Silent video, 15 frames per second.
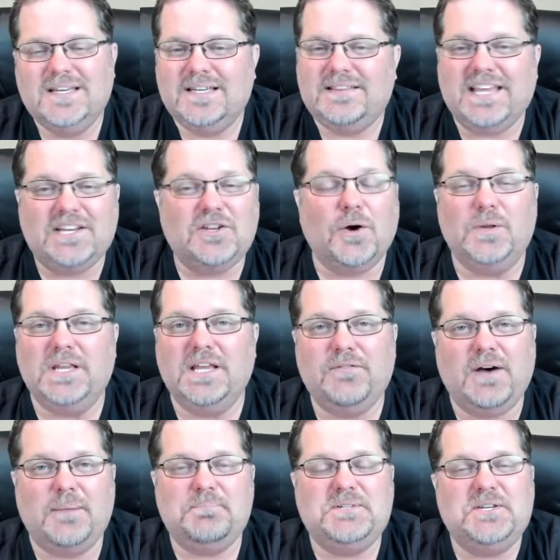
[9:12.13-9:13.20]
they don't live
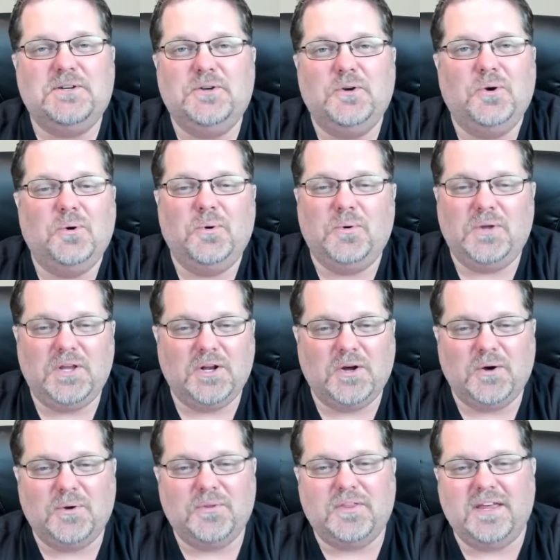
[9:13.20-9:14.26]
up to,
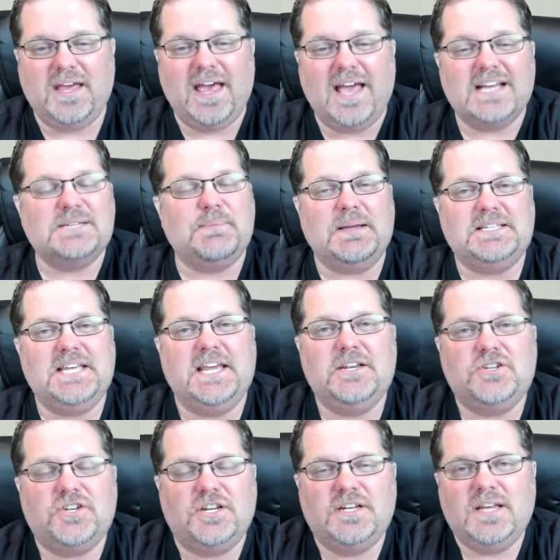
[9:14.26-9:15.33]
the
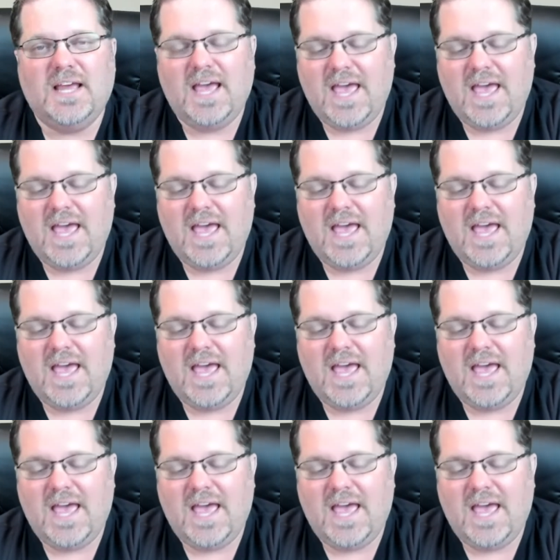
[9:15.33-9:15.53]
expectation.